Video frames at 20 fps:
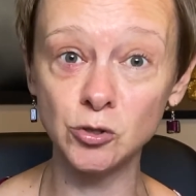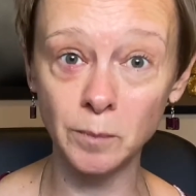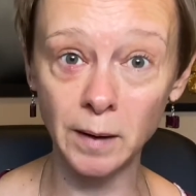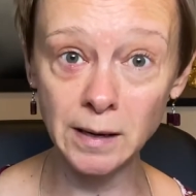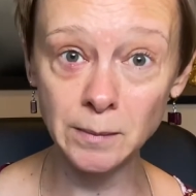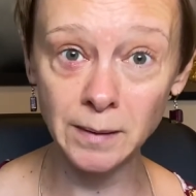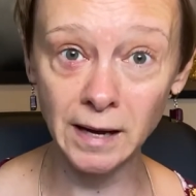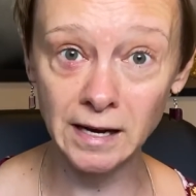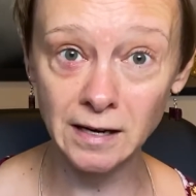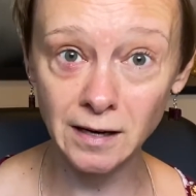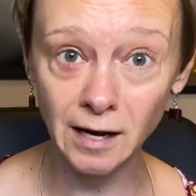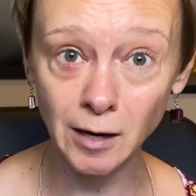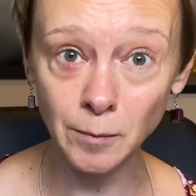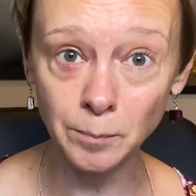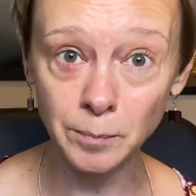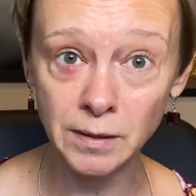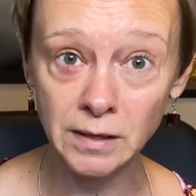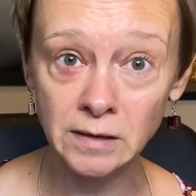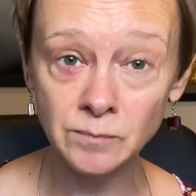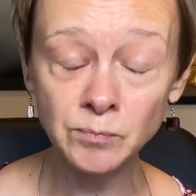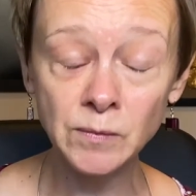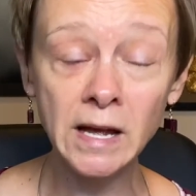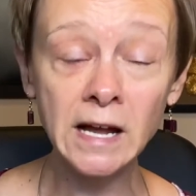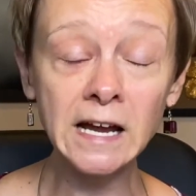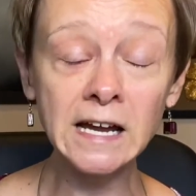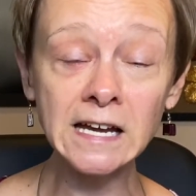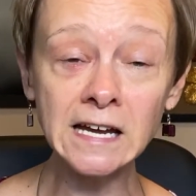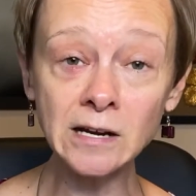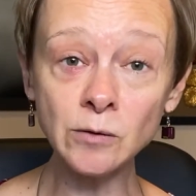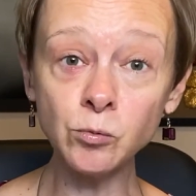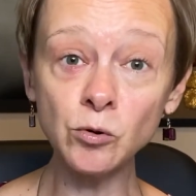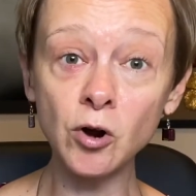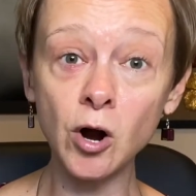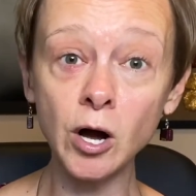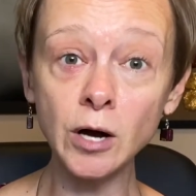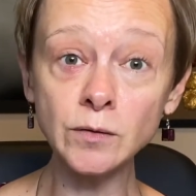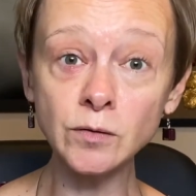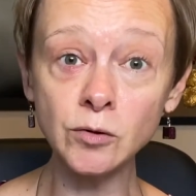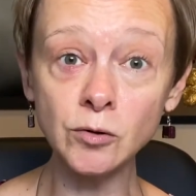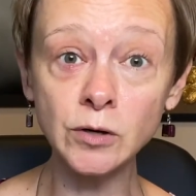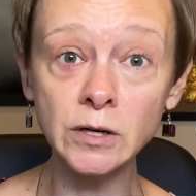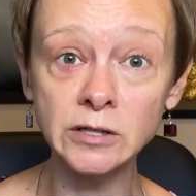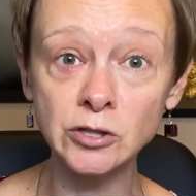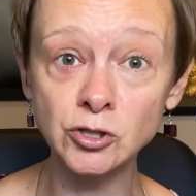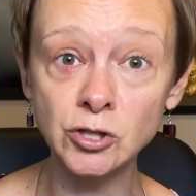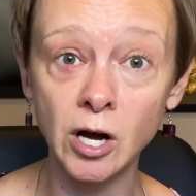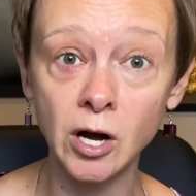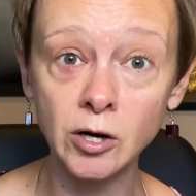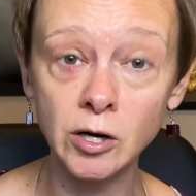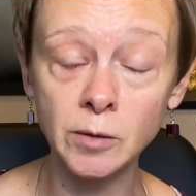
my makeup, and we're also going to talk